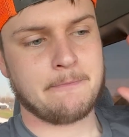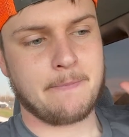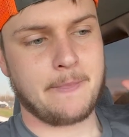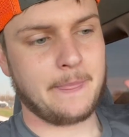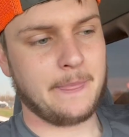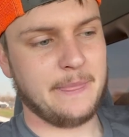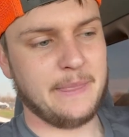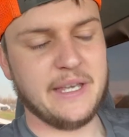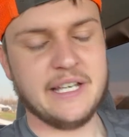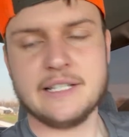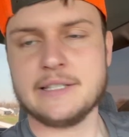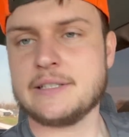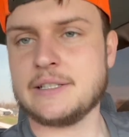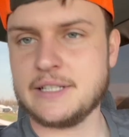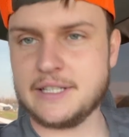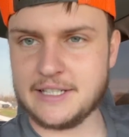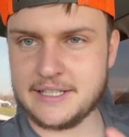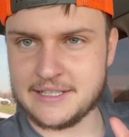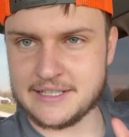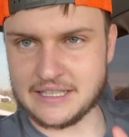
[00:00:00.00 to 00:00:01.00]
This
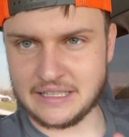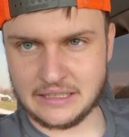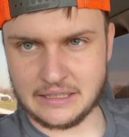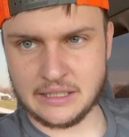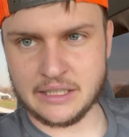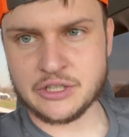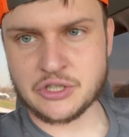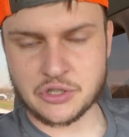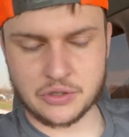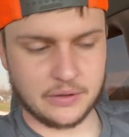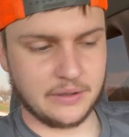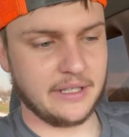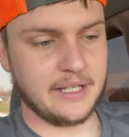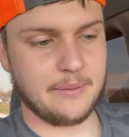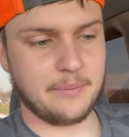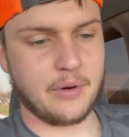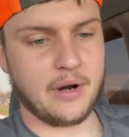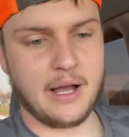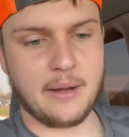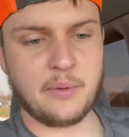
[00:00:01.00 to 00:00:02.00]
is literally
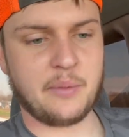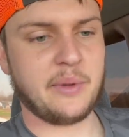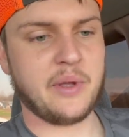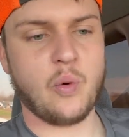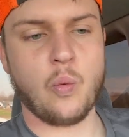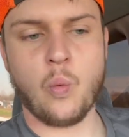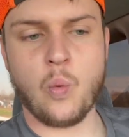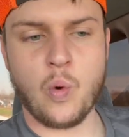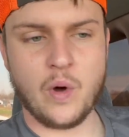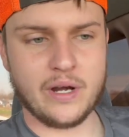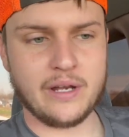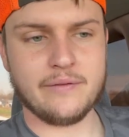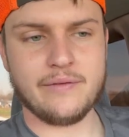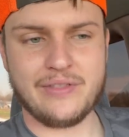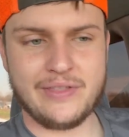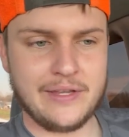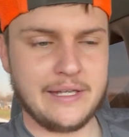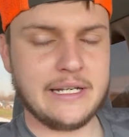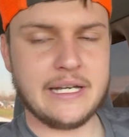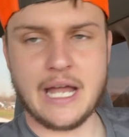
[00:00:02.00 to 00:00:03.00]
probably one
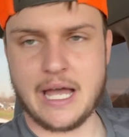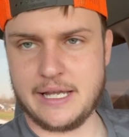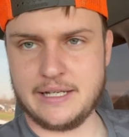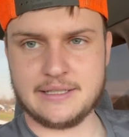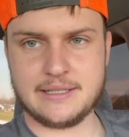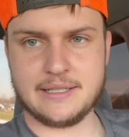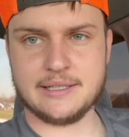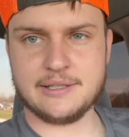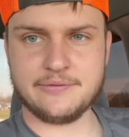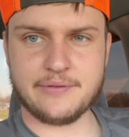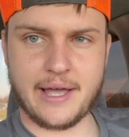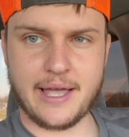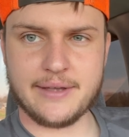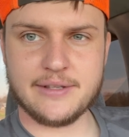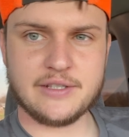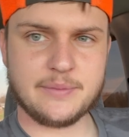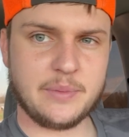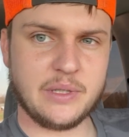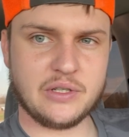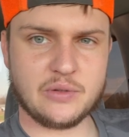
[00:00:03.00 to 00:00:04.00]
of the nicest
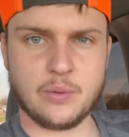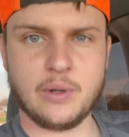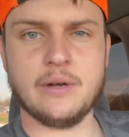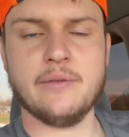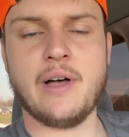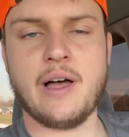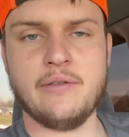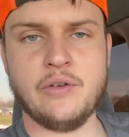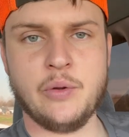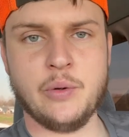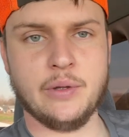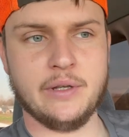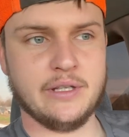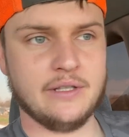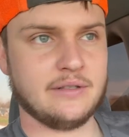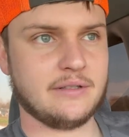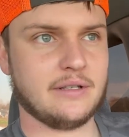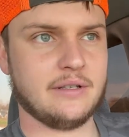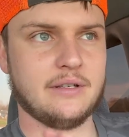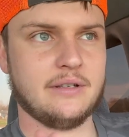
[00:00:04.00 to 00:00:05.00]
5-speed 12-out
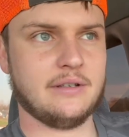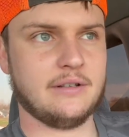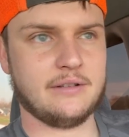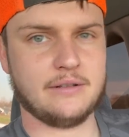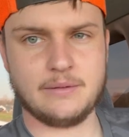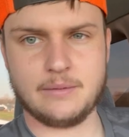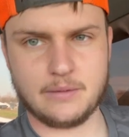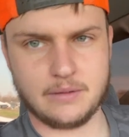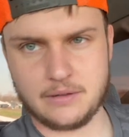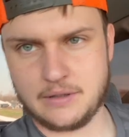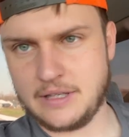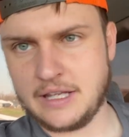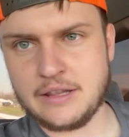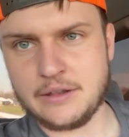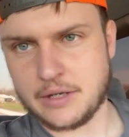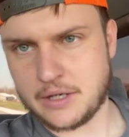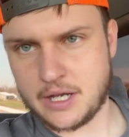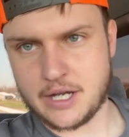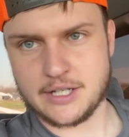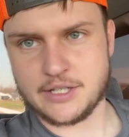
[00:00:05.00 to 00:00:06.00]
dualies in
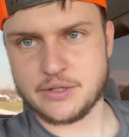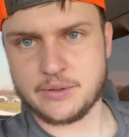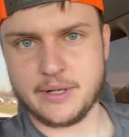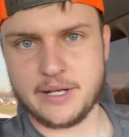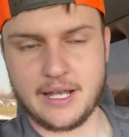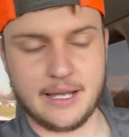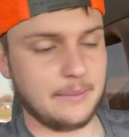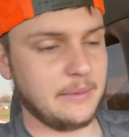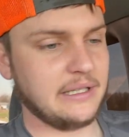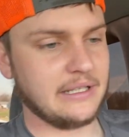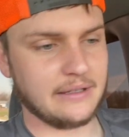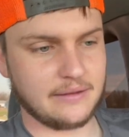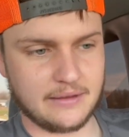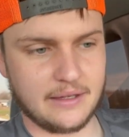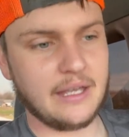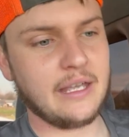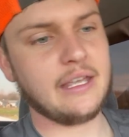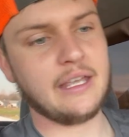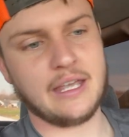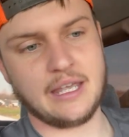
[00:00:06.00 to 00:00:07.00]
the country. I mean, the
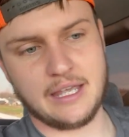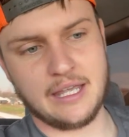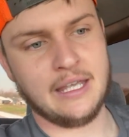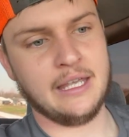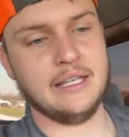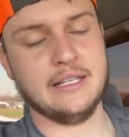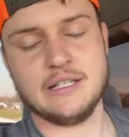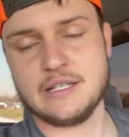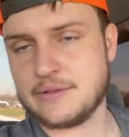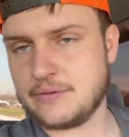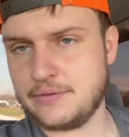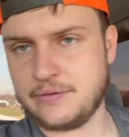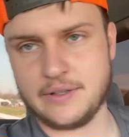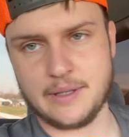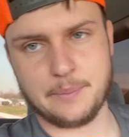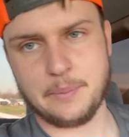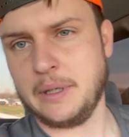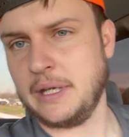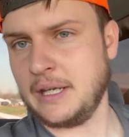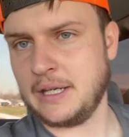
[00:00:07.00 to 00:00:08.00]
thing is
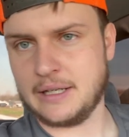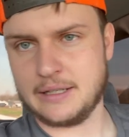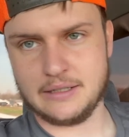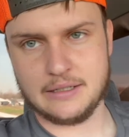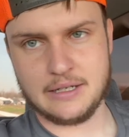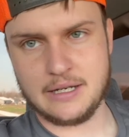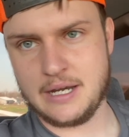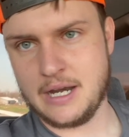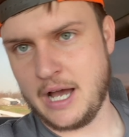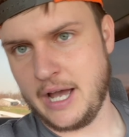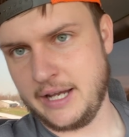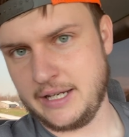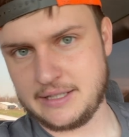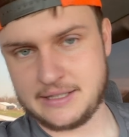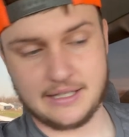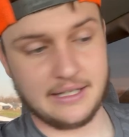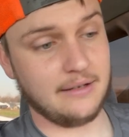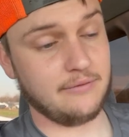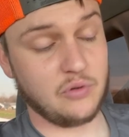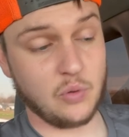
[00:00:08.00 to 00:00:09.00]
flipping
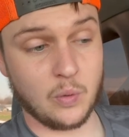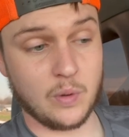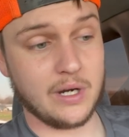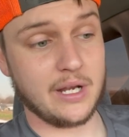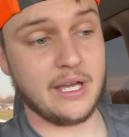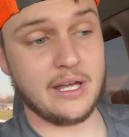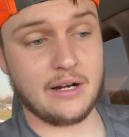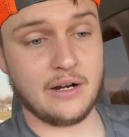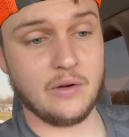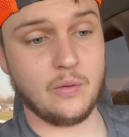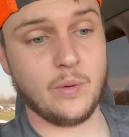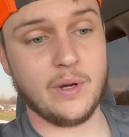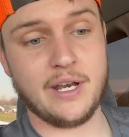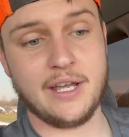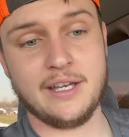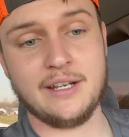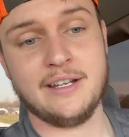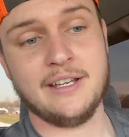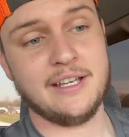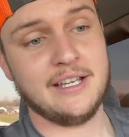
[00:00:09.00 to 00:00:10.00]
nice. And if you want to enter to win
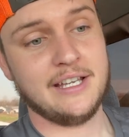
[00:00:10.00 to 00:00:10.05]
it,